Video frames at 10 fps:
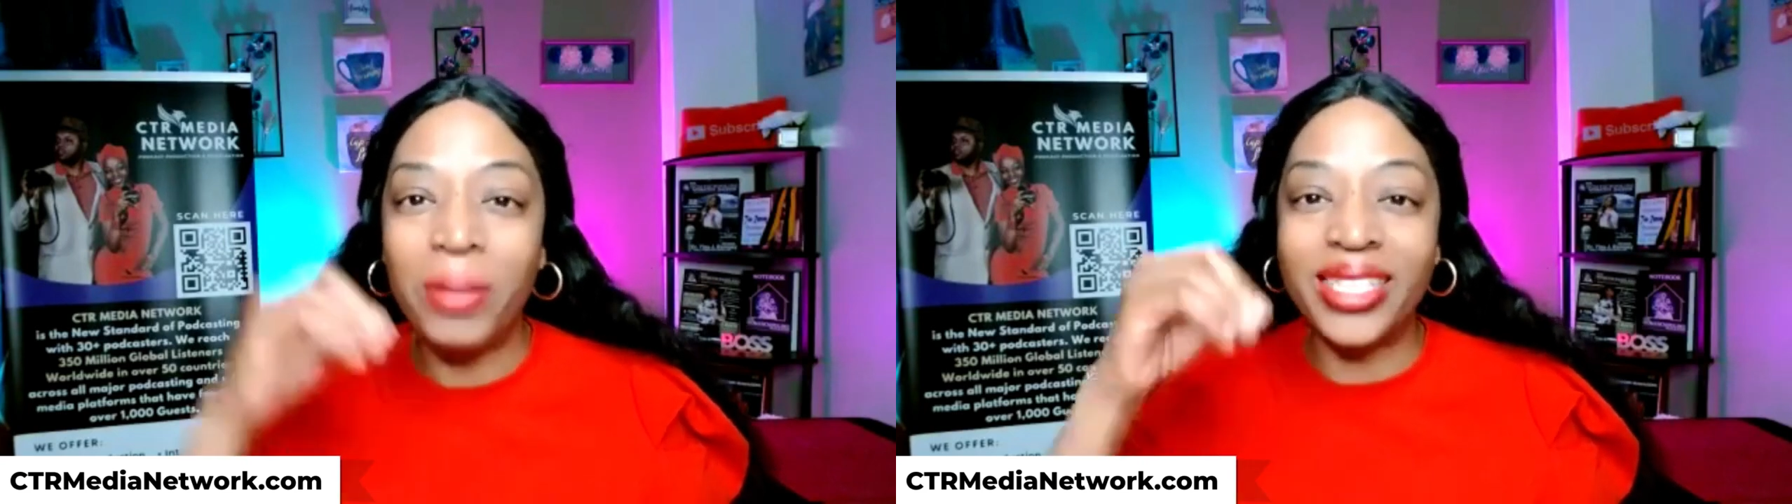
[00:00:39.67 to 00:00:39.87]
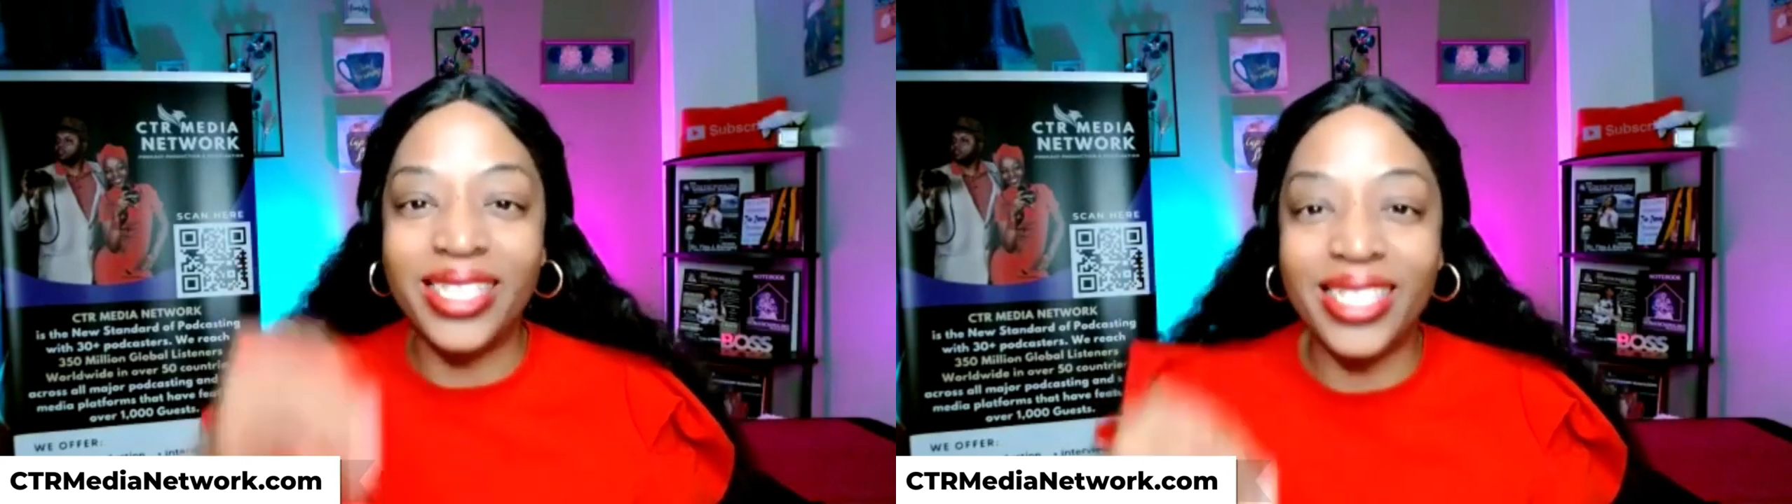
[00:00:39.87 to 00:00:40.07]

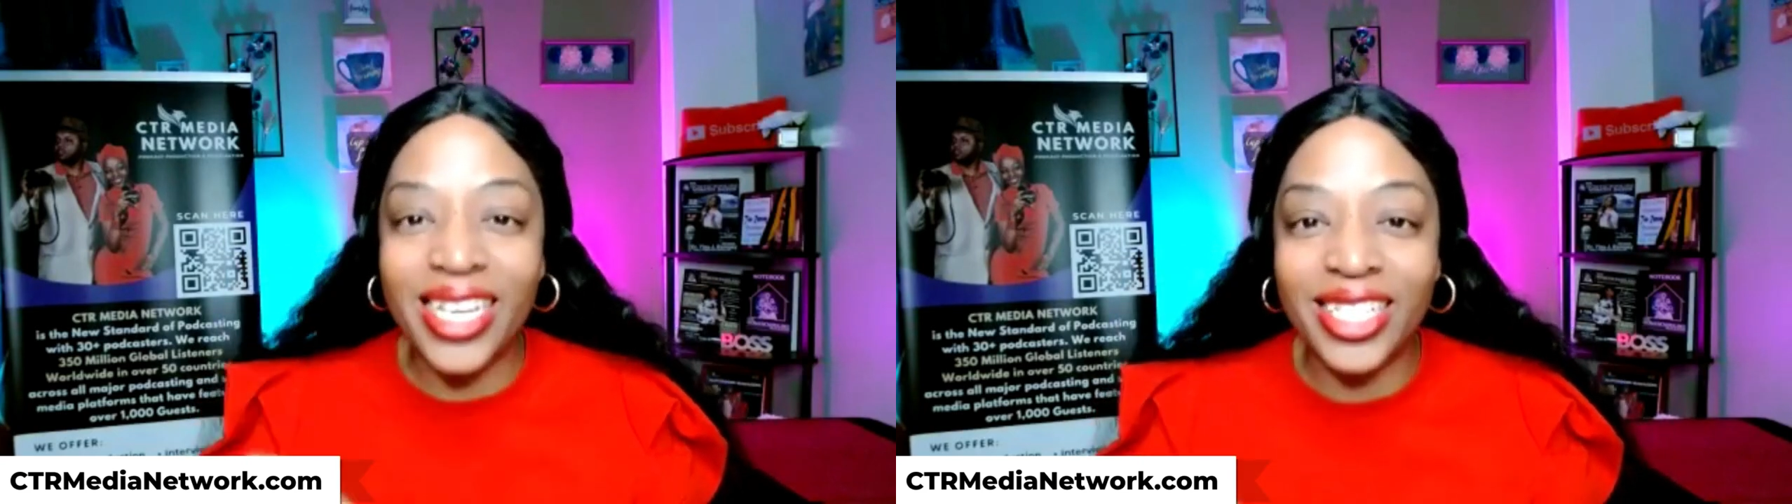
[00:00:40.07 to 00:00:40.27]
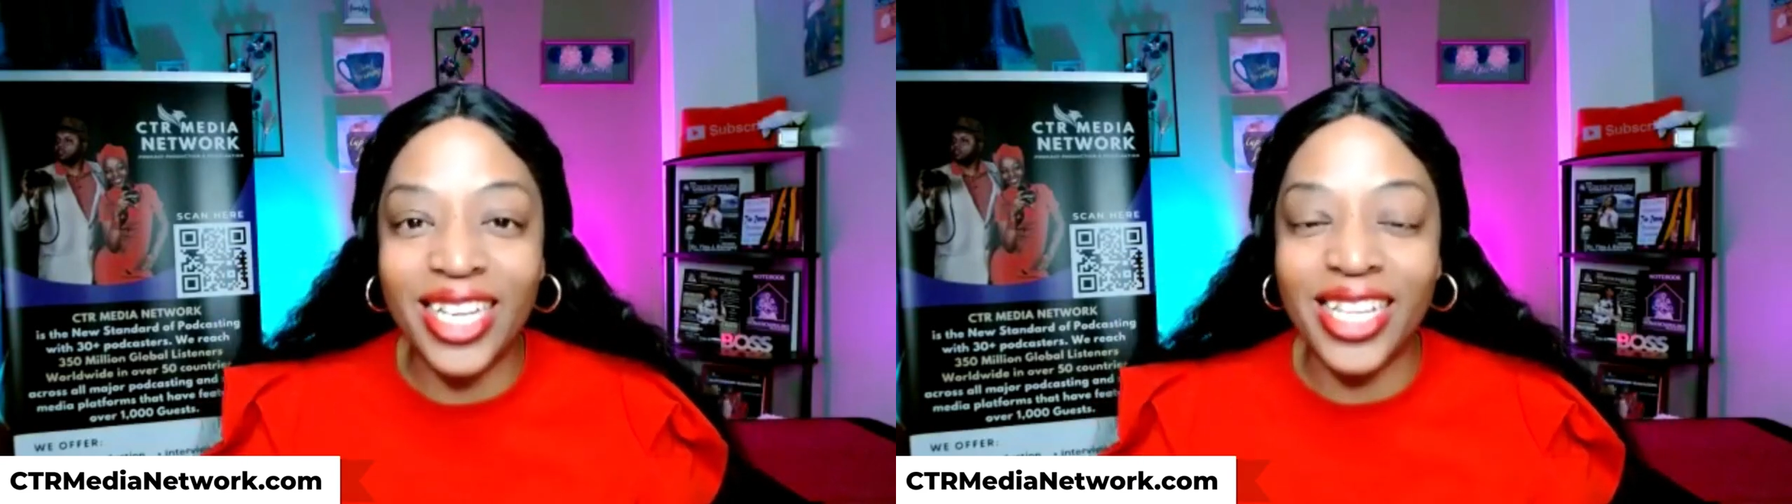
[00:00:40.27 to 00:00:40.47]

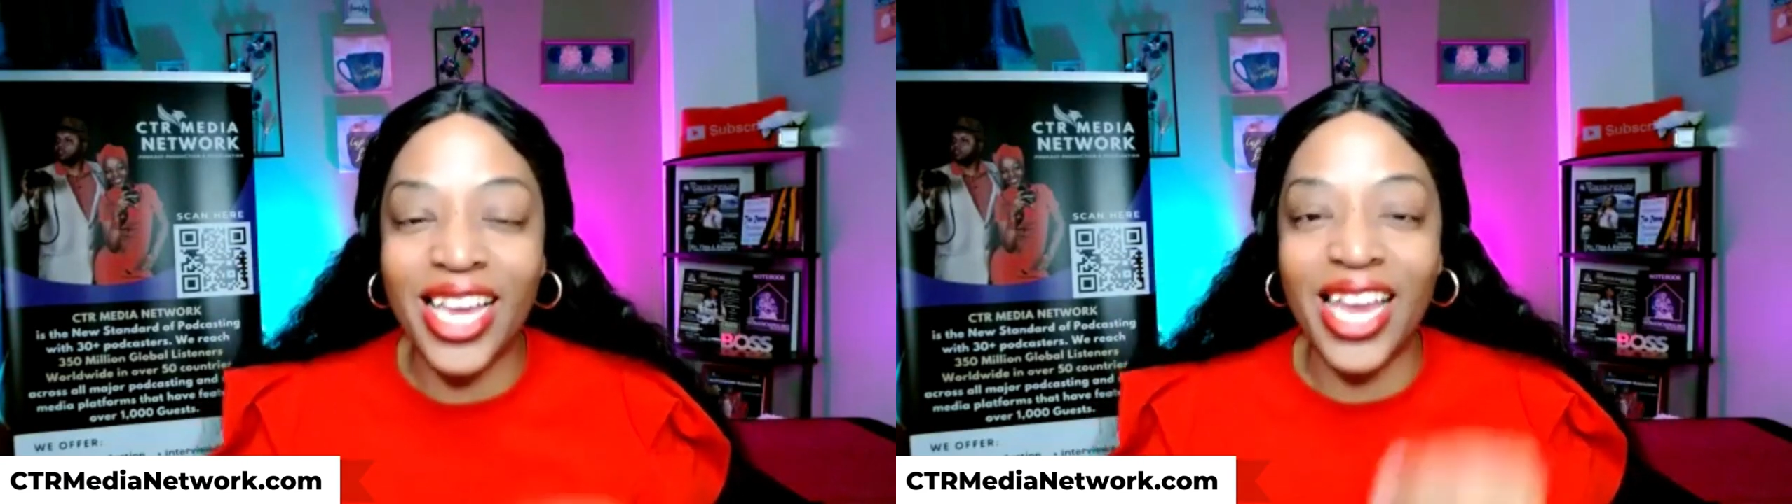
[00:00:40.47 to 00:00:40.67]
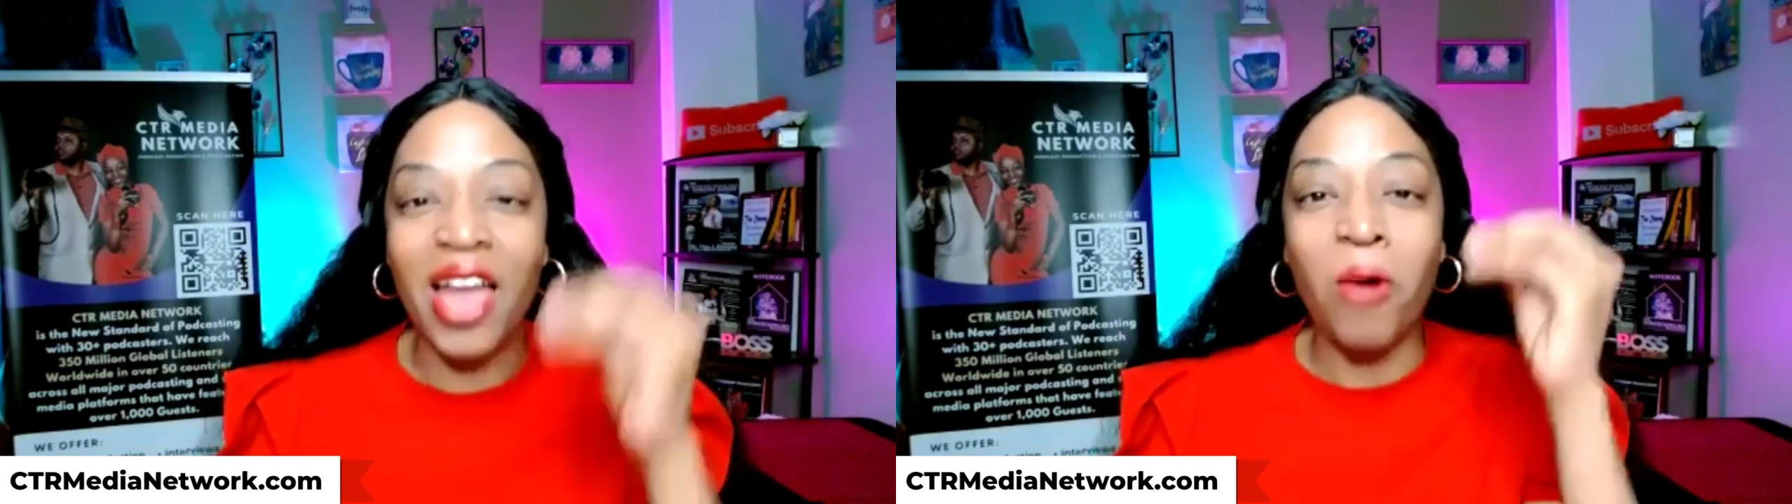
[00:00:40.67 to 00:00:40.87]

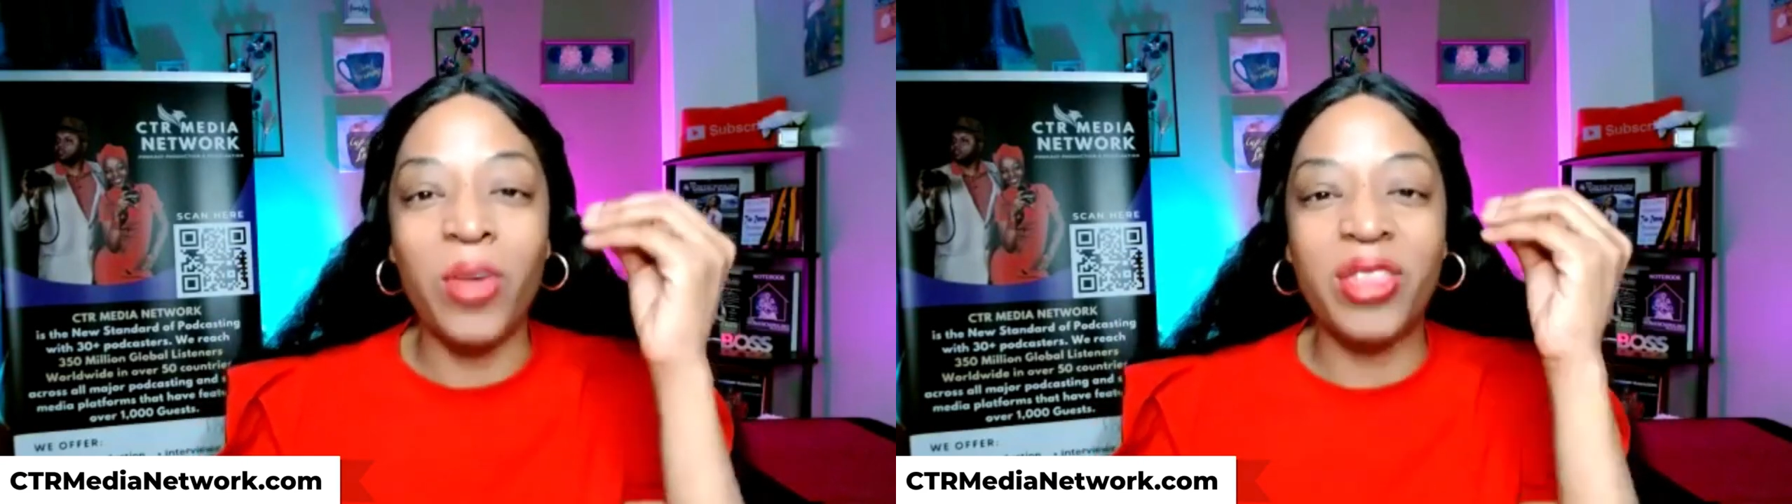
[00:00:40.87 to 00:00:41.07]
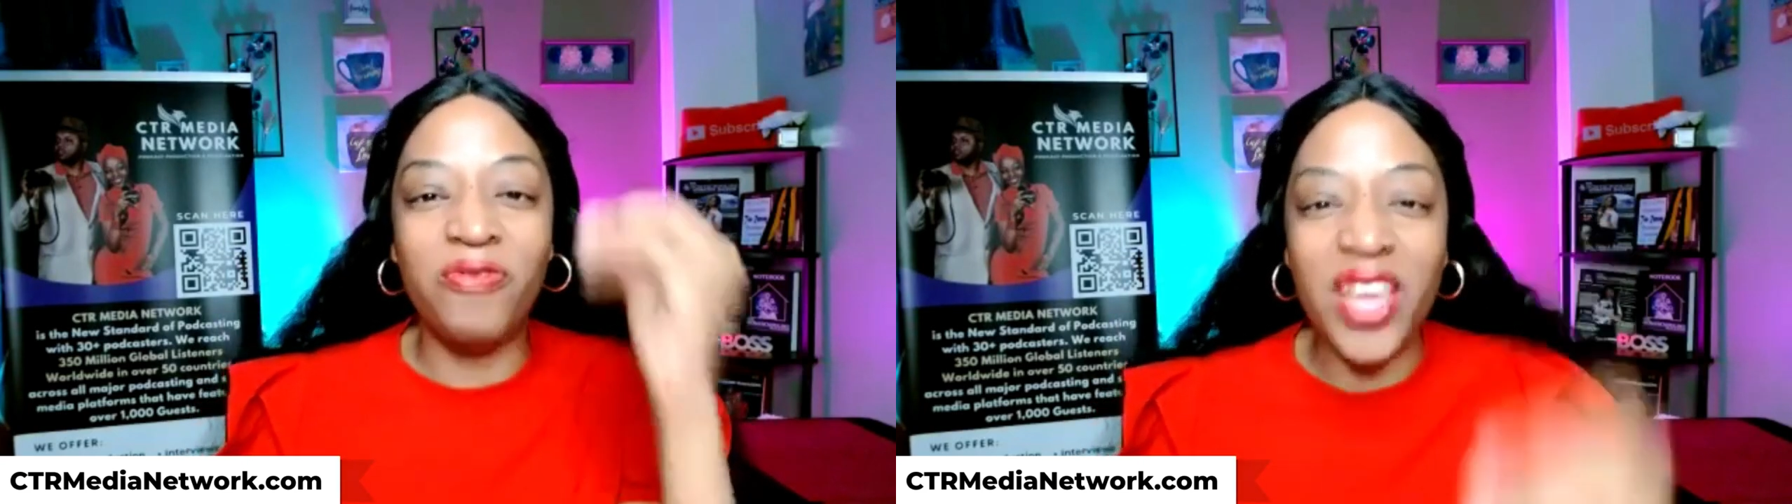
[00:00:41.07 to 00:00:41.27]
positioning
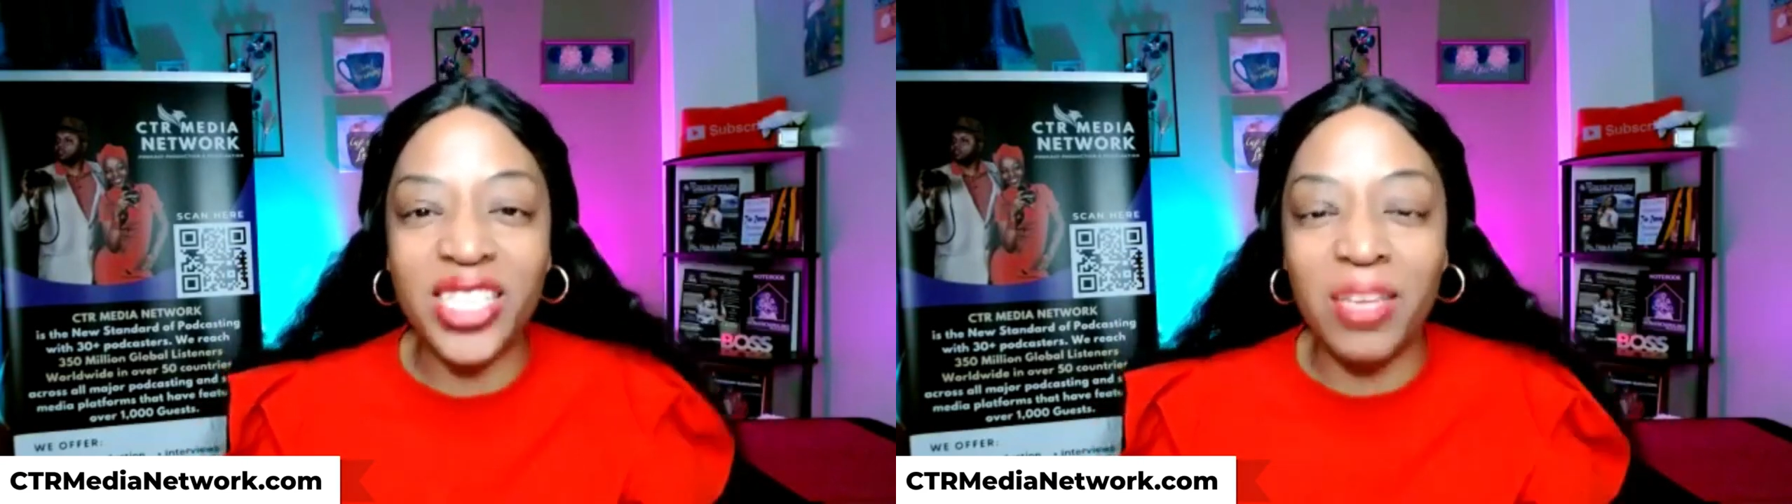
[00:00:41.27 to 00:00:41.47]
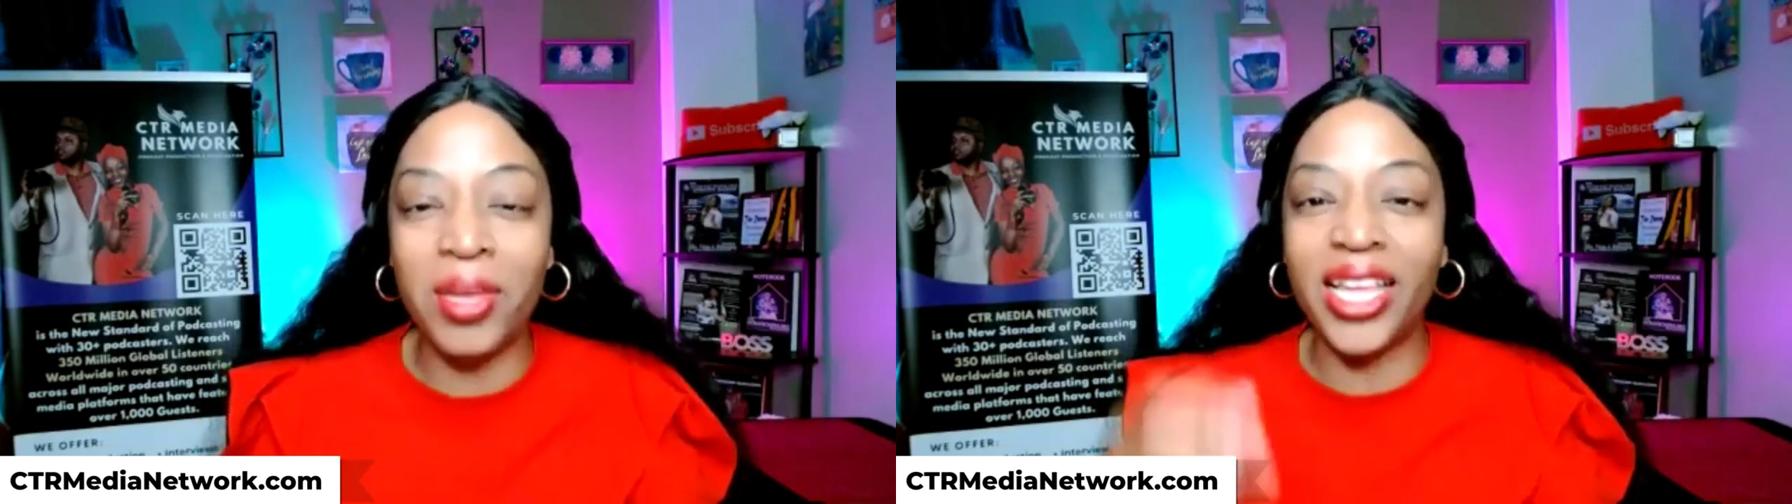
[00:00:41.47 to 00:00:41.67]
with
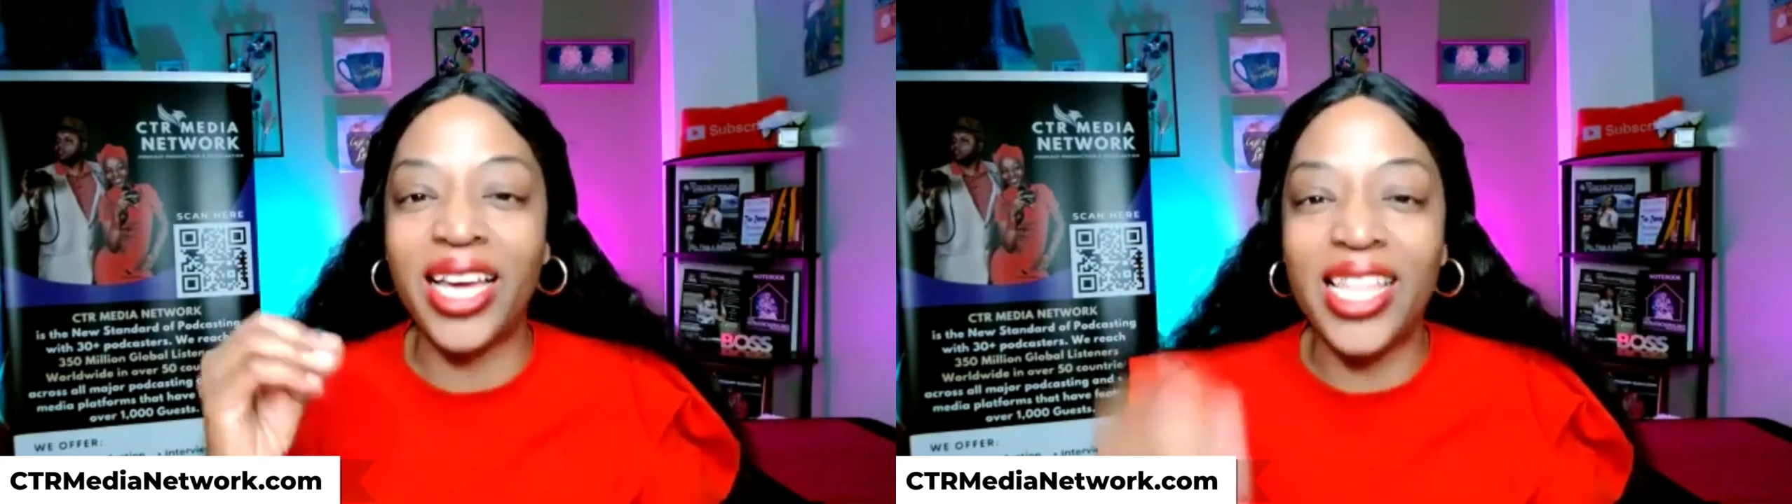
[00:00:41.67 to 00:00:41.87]
visibility,